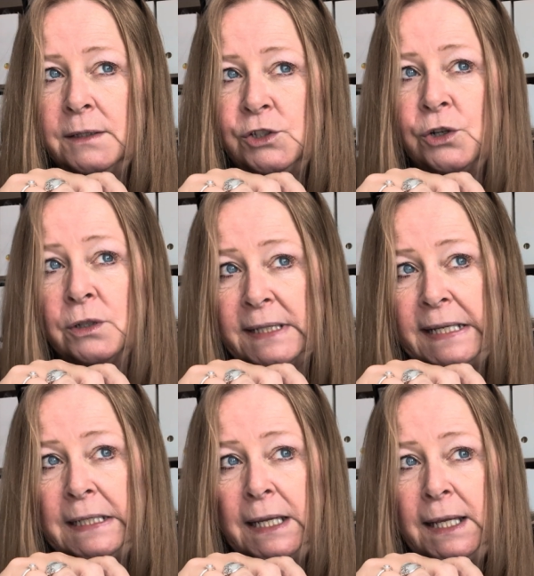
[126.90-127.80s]

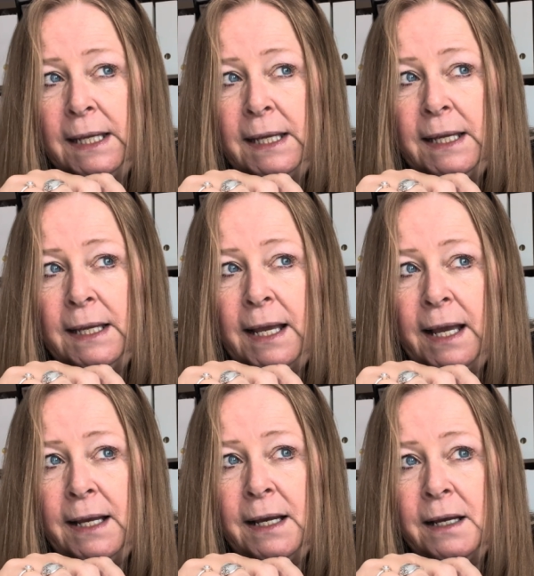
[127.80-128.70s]
journaling,
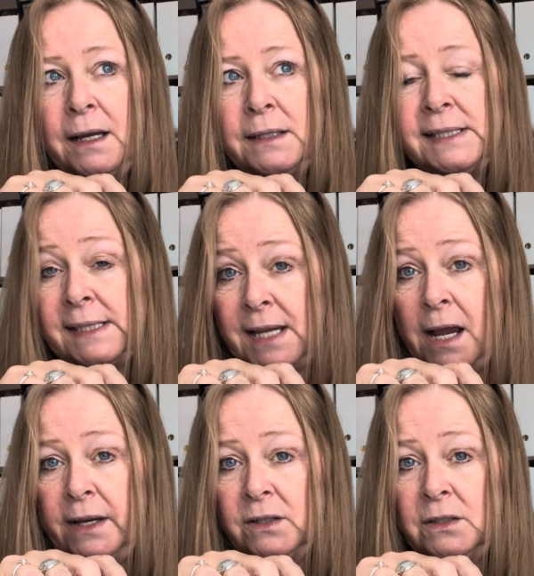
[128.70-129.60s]
a
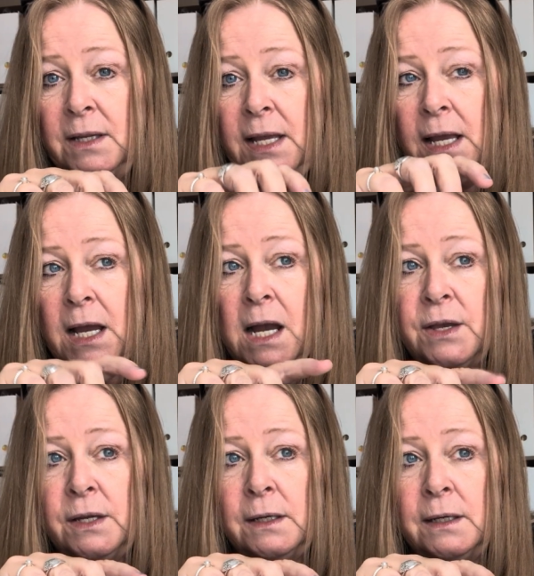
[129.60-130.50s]
style,
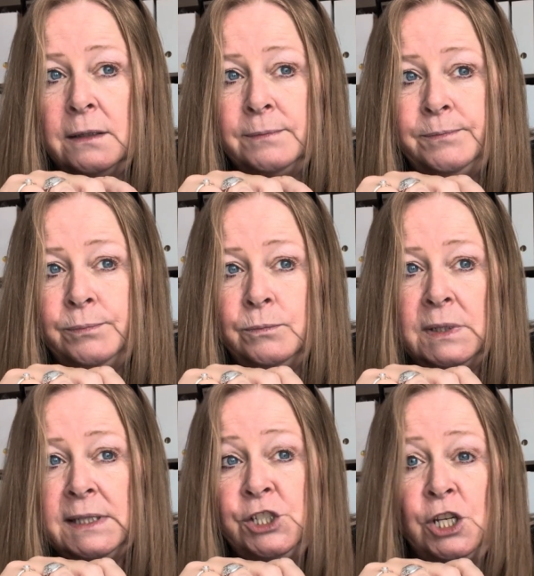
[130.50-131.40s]
a
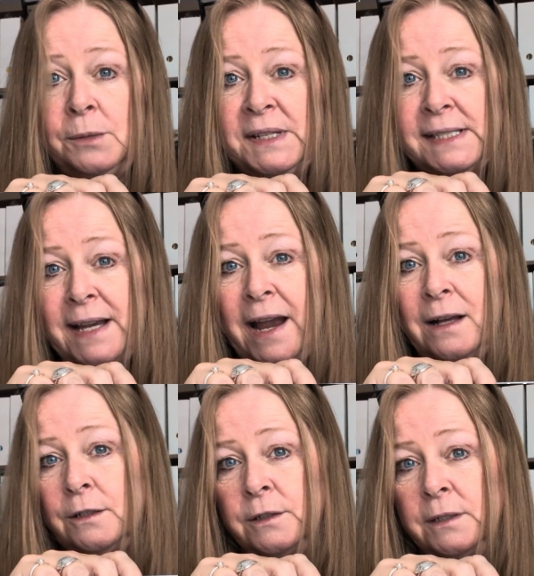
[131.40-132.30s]
legitimate
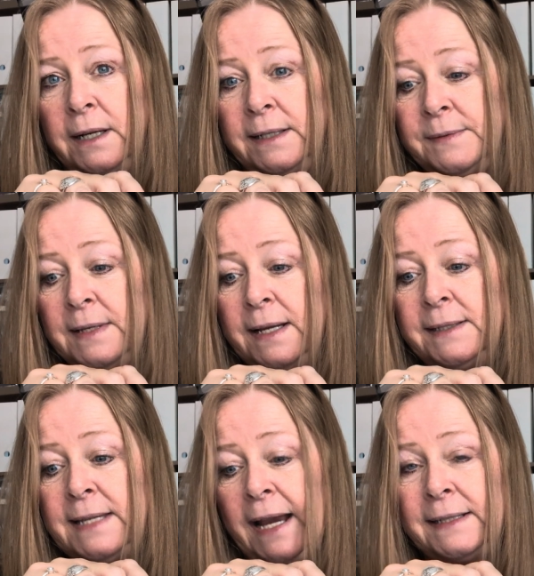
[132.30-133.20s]
style, or a
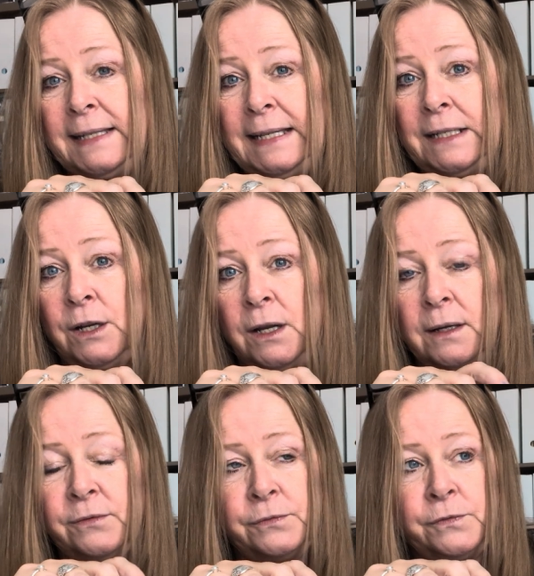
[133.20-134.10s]
technique,
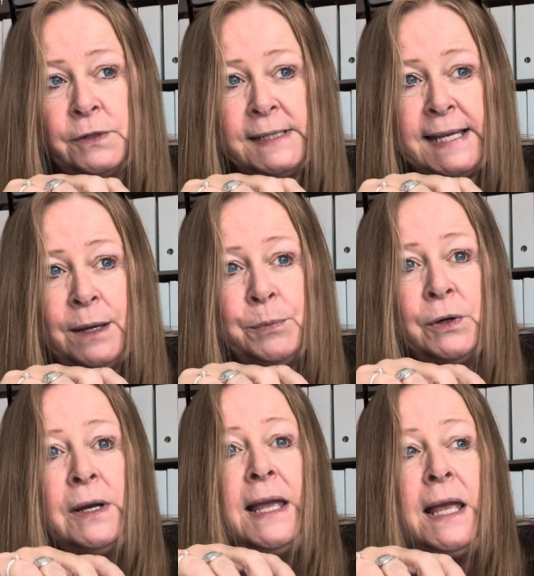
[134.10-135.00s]
for
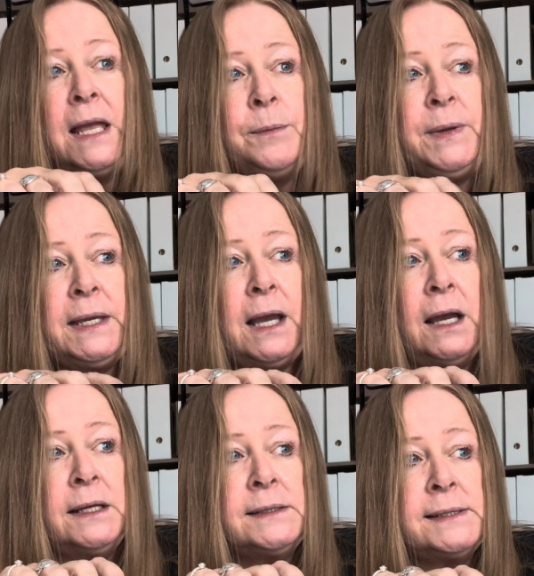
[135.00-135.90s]
example,
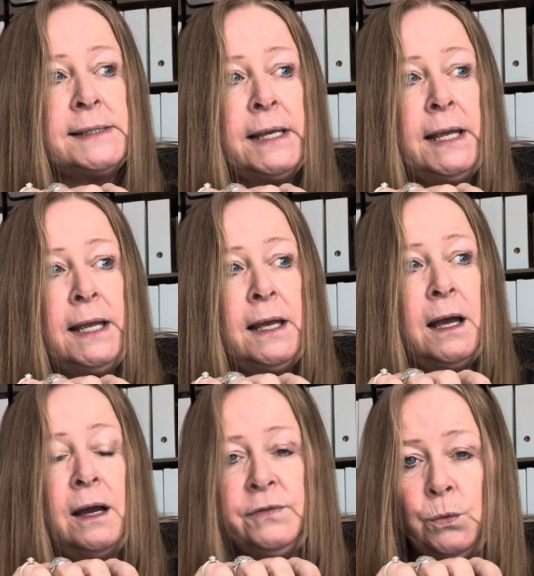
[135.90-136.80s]
because
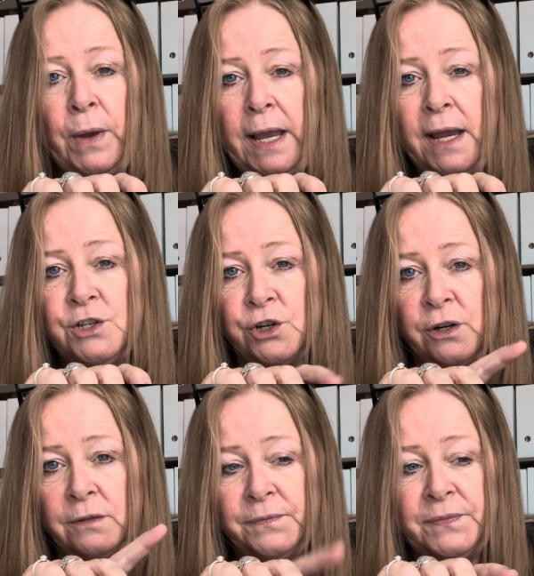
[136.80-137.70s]
of the way I
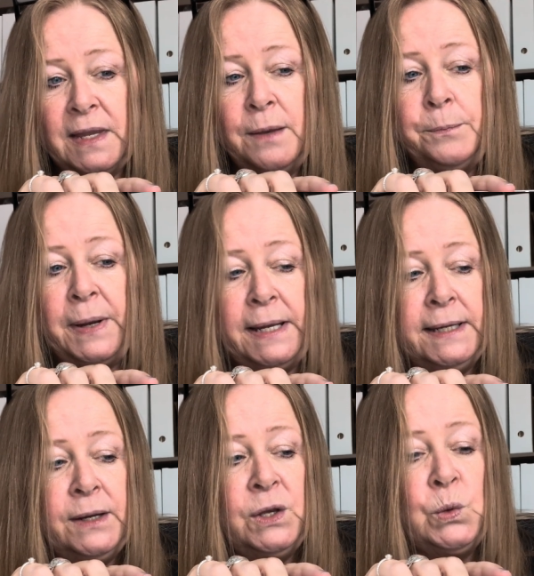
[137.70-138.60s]
journal. But
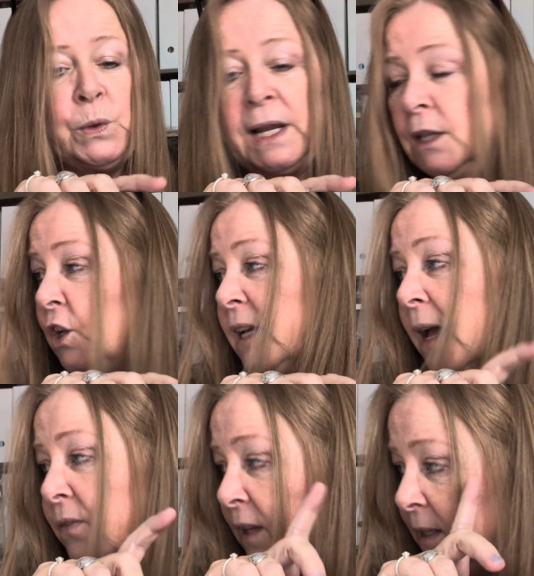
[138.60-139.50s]
when I look
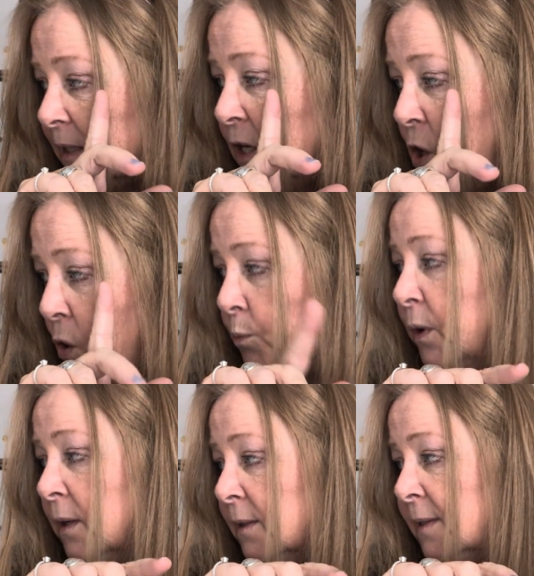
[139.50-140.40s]
at these
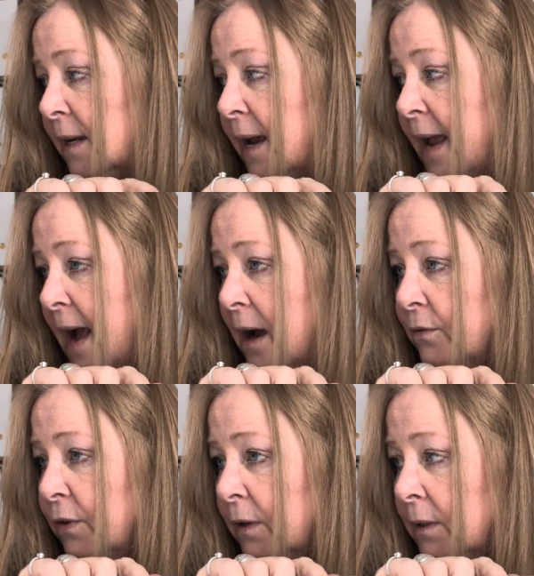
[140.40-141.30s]
notebooks that I have